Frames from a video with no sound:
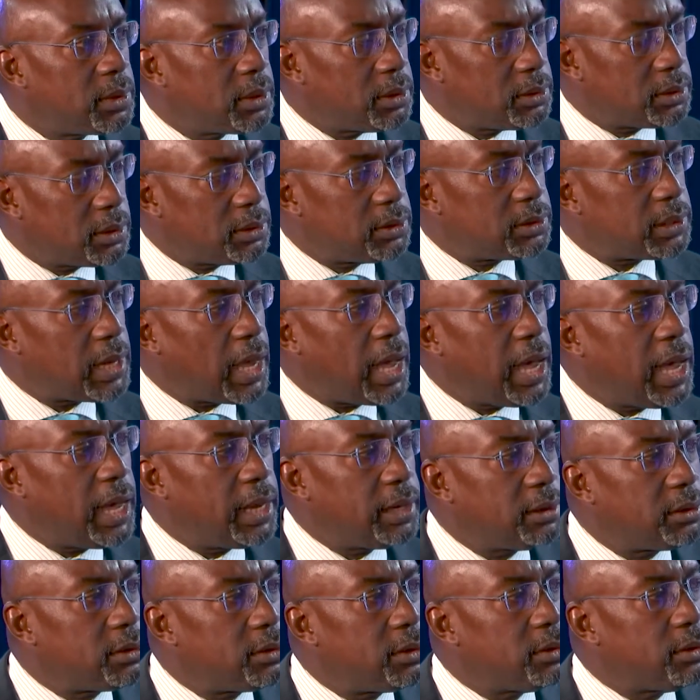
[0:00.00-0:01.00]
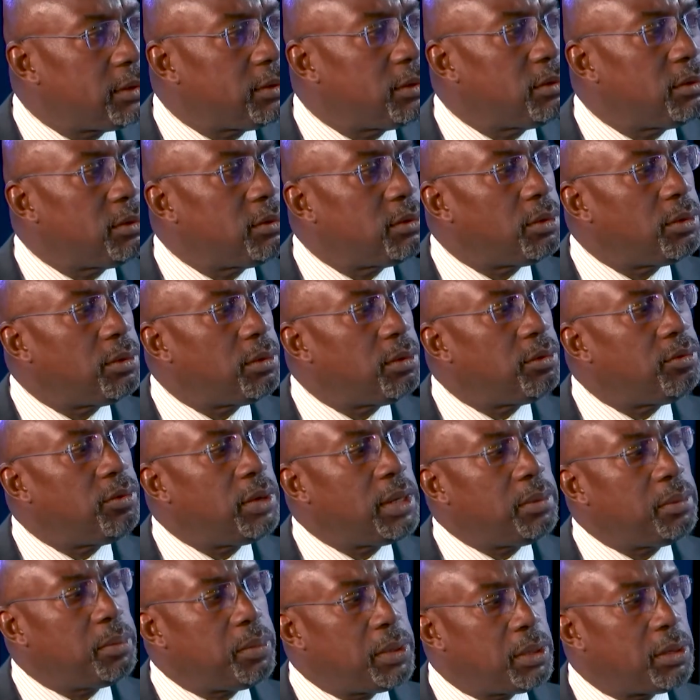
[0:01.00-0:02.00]
designed to
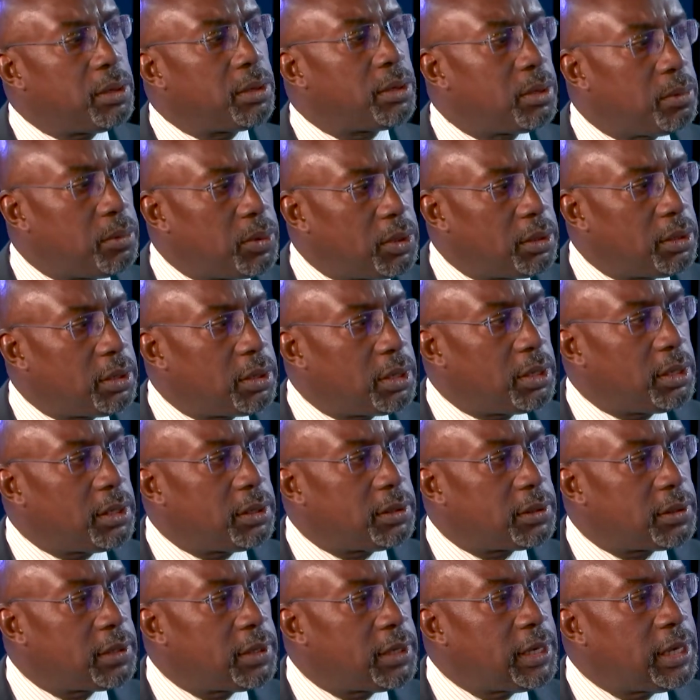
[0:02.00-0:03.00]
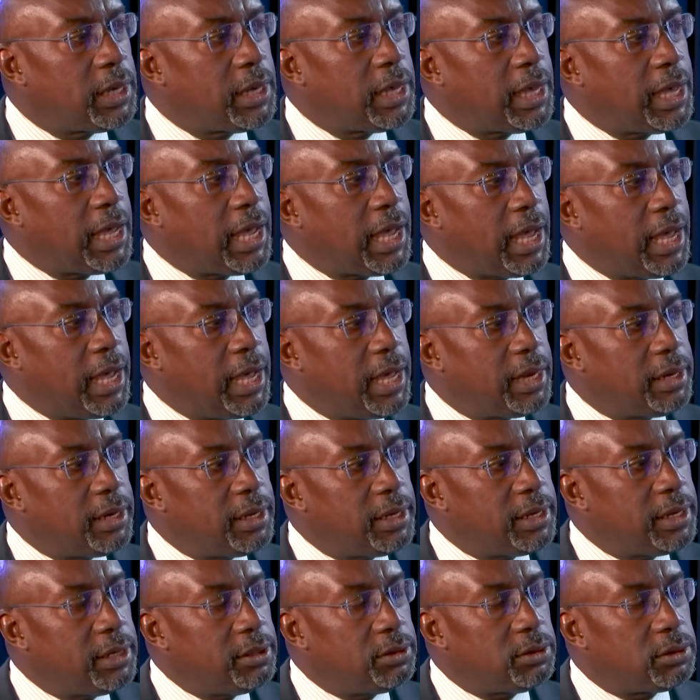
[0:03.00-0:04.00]
rebuild communities. And the
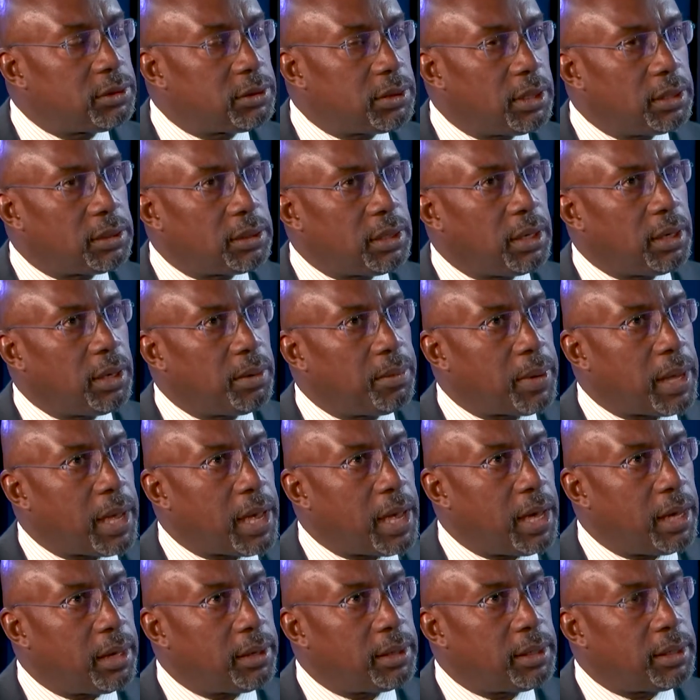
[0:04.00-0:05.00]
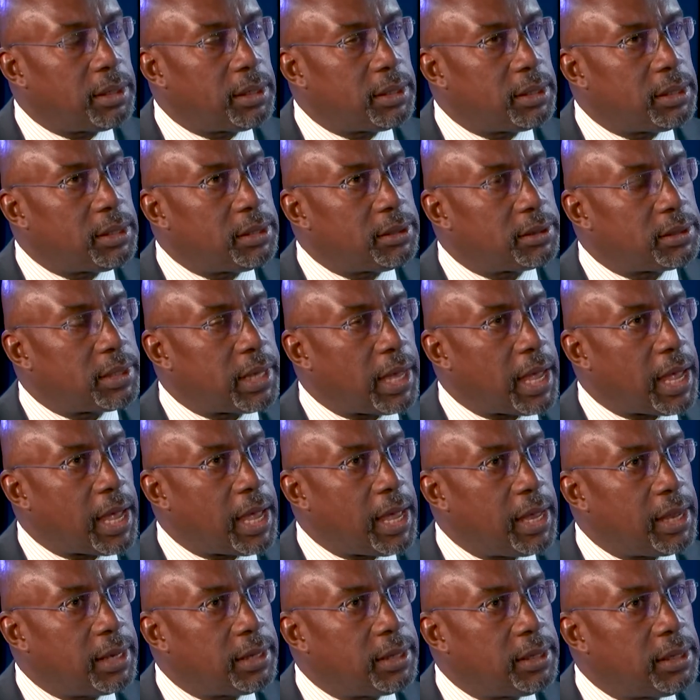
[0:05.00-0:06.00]
interesting thing about it is
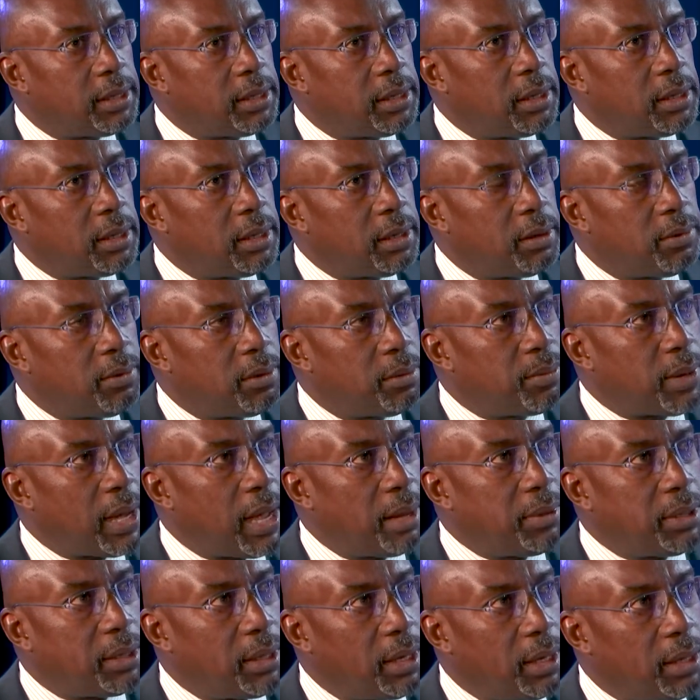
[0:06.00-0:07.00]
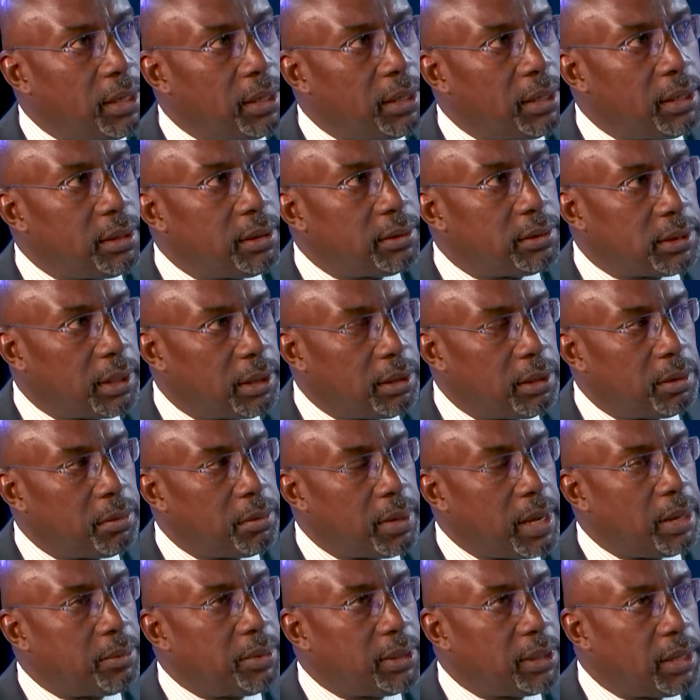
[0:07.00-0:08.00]
that when Bobby Kennedy, Senator
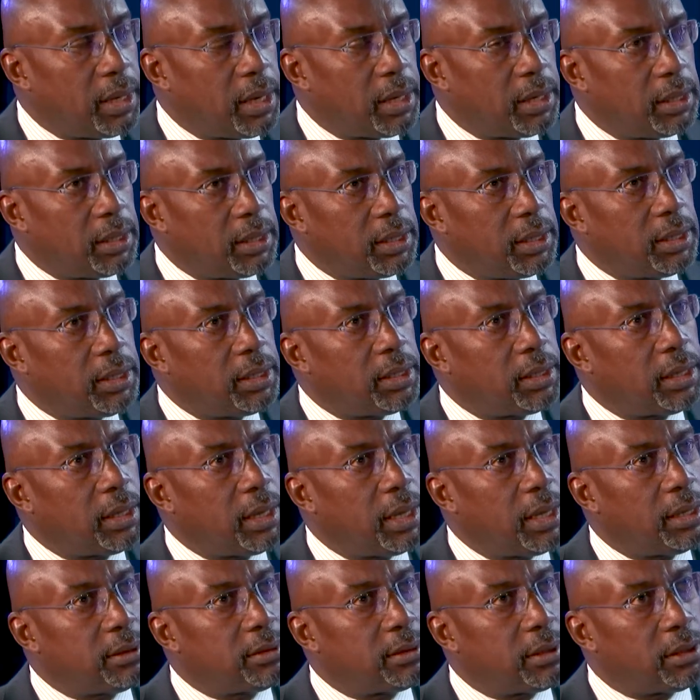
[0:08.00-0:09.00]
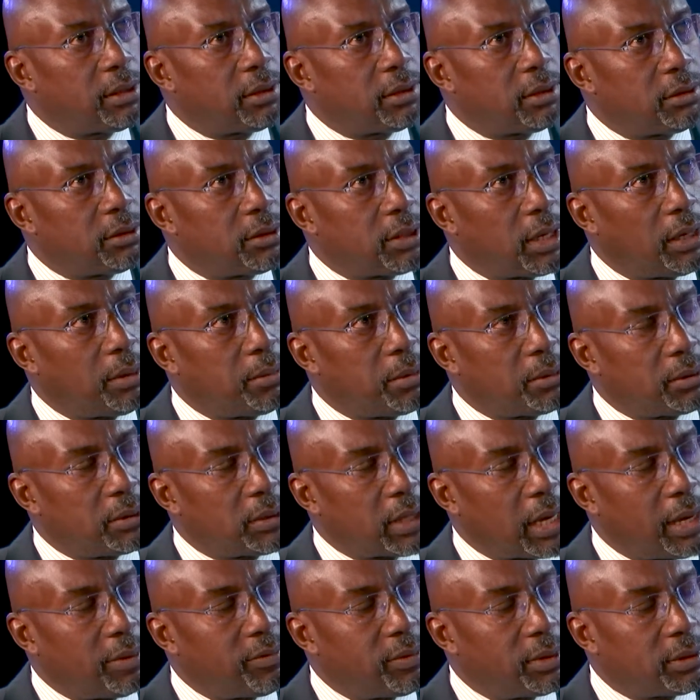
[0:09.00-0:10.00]
Bobby Kennedy and Senator Jacob
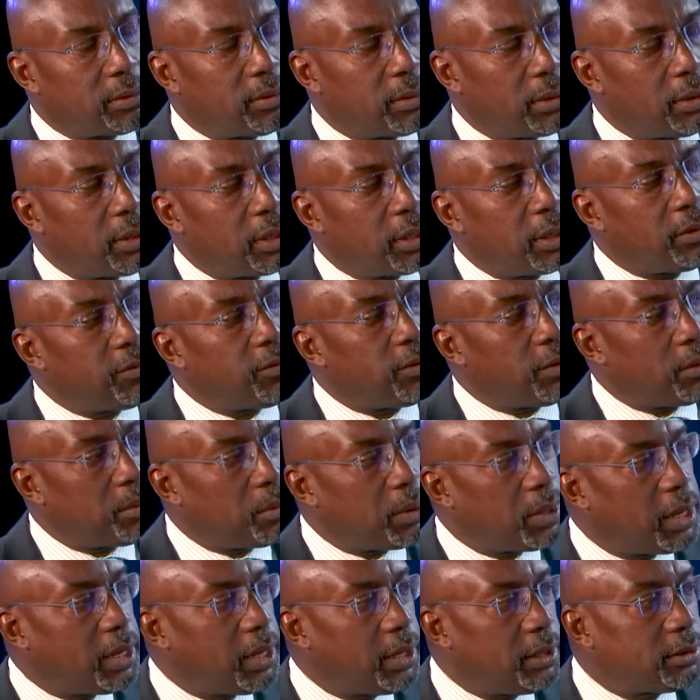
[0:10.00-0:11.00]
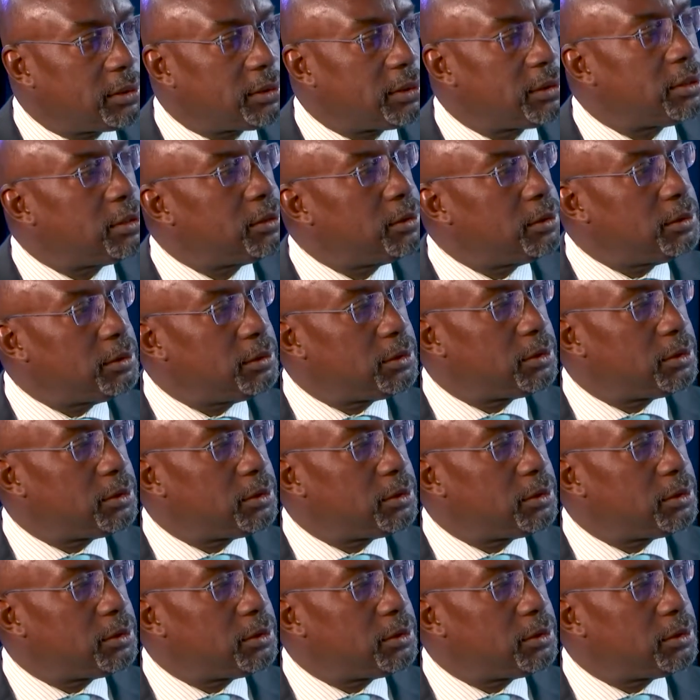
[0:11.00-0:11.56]
Javits were looking for a place to